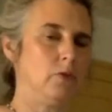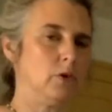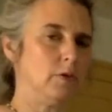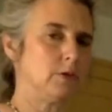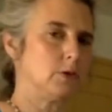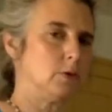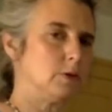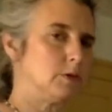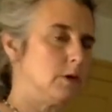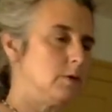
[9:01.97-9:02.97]
Turn the
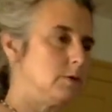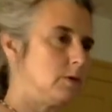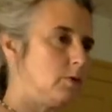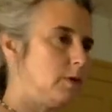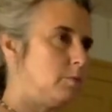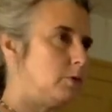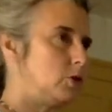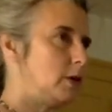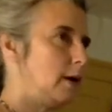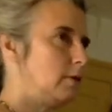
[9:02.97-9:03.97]
torso. It's going to
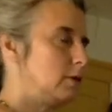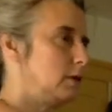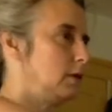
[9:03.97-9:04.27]
push out